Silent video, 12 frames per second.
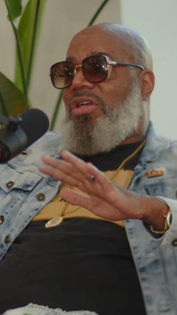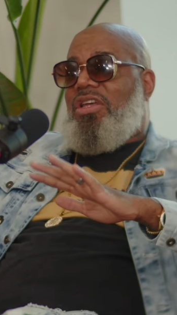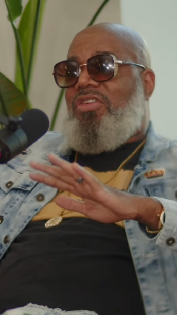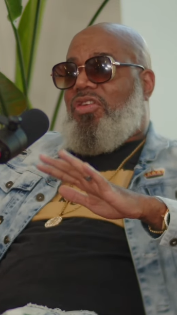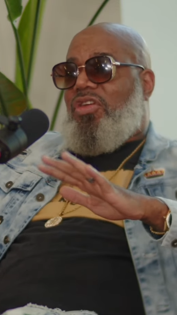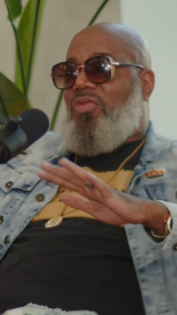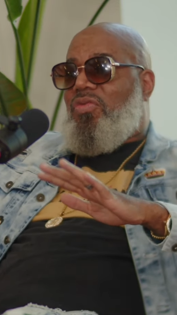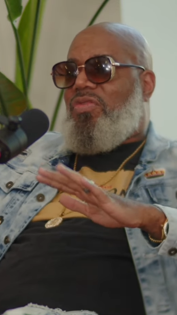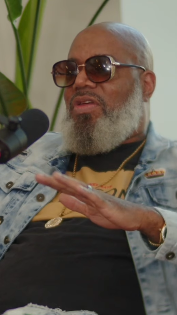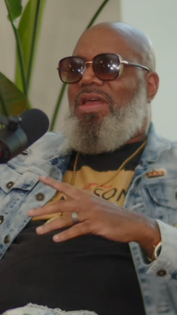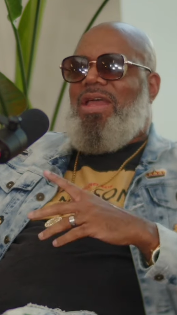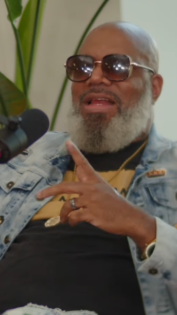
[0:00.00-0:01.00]
He's huge.
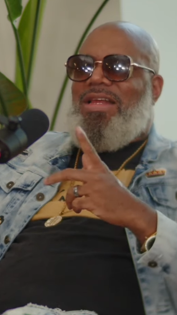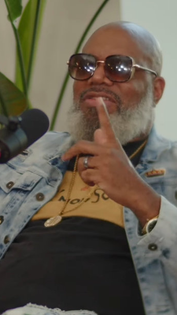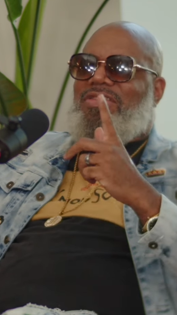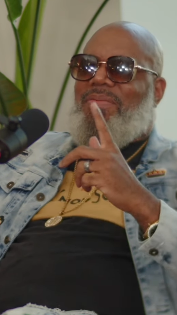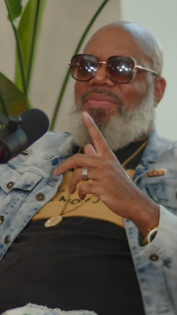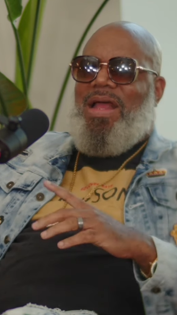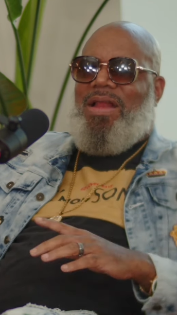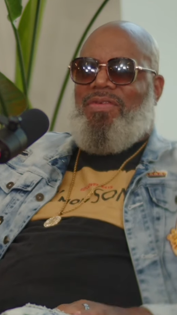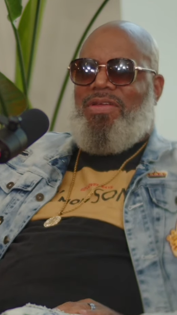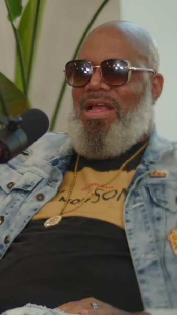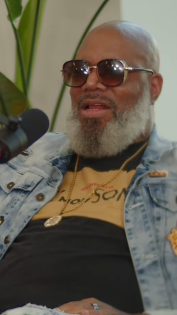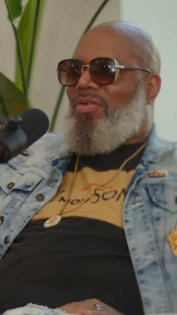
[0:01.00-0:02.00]
And he jumped out of a
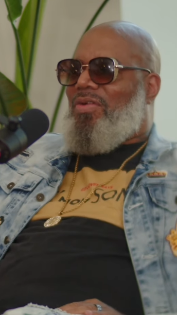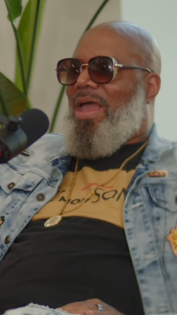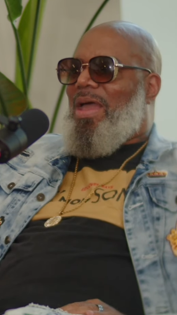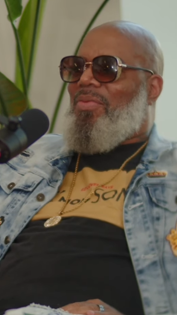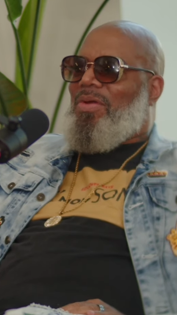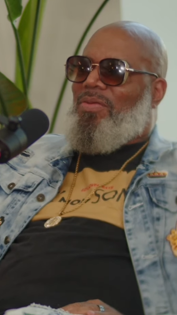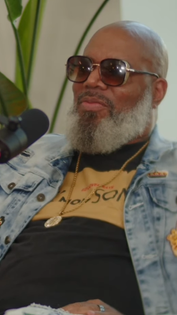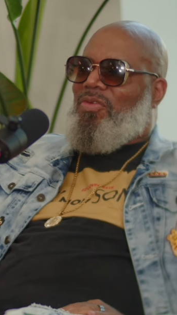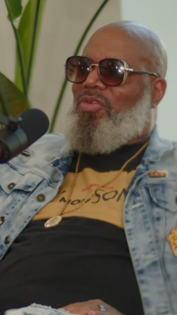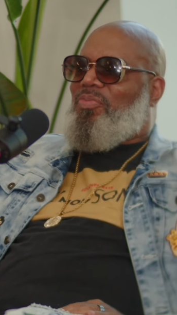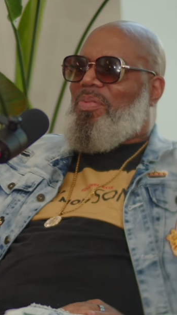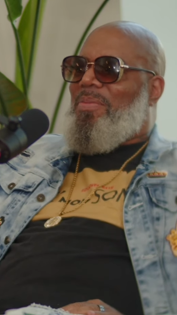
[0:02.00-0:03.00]
yellow cab with a
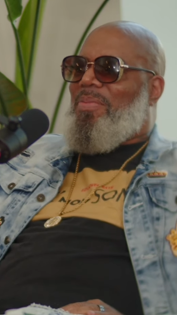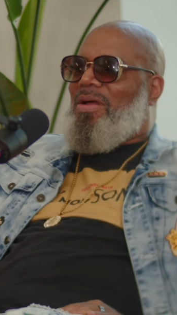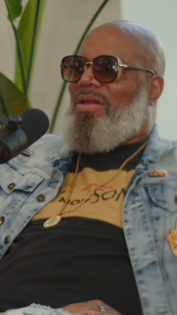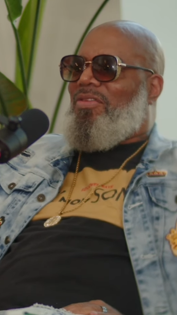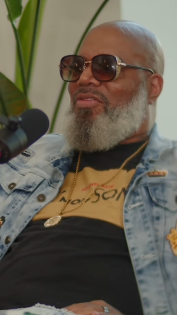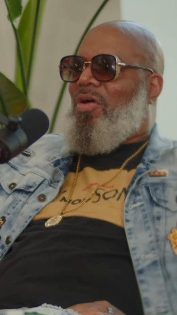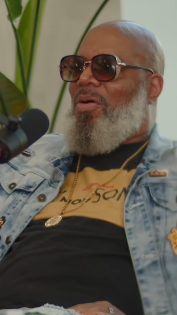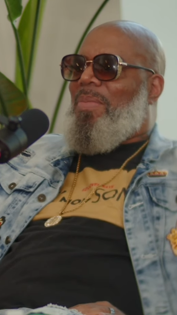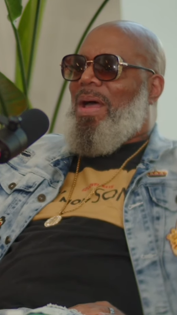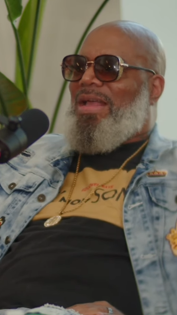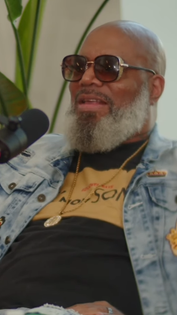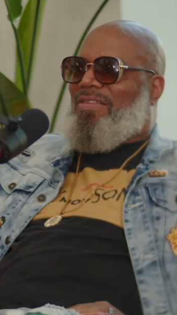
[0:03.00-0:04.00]
newspaper under his arm
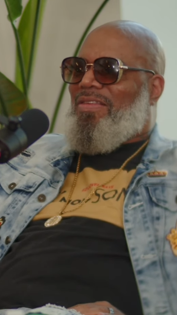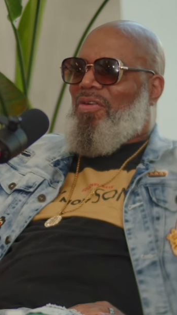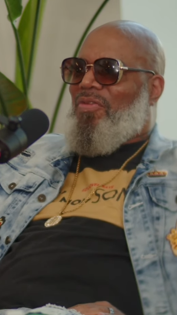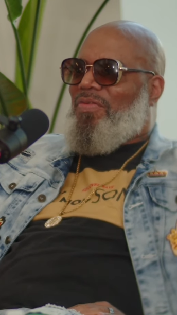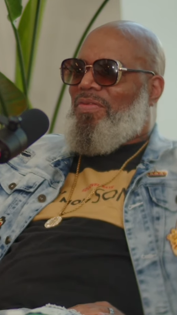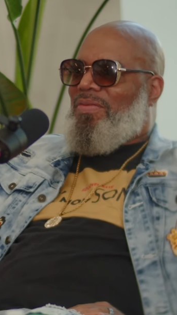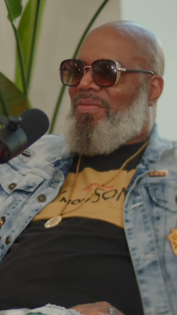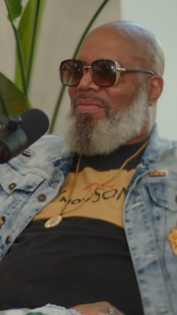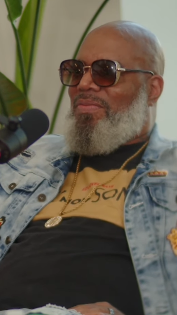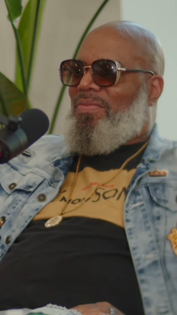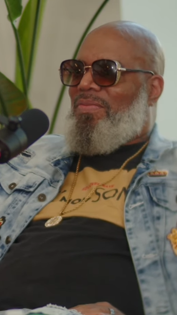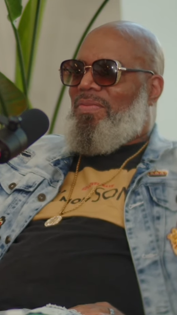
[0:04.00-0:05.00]
by himself.
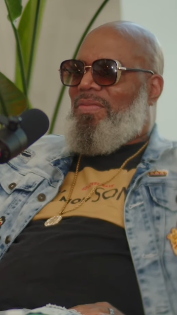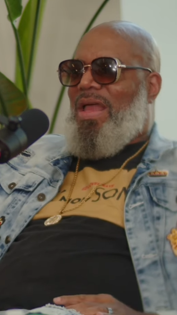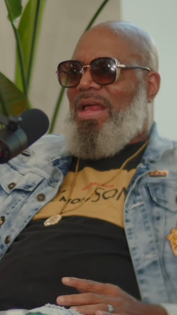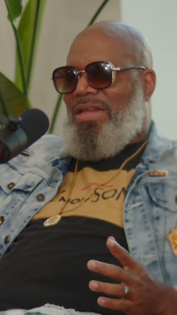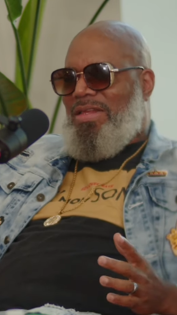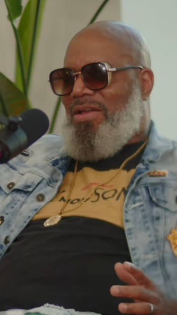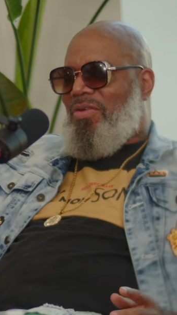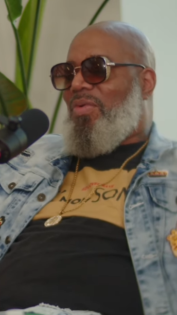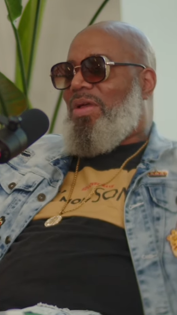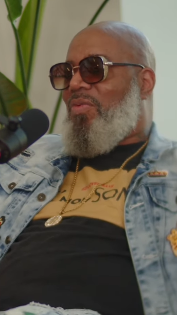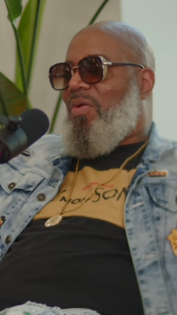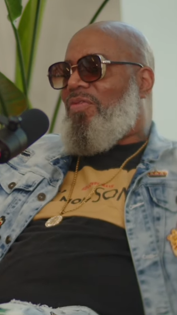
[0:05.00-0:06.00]
And he did a
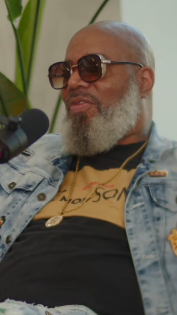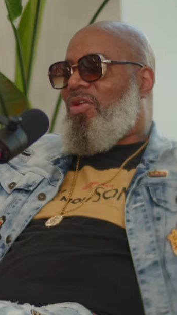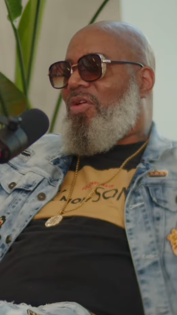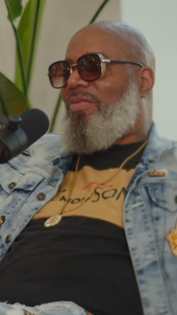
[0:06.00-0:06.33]
week worth of You on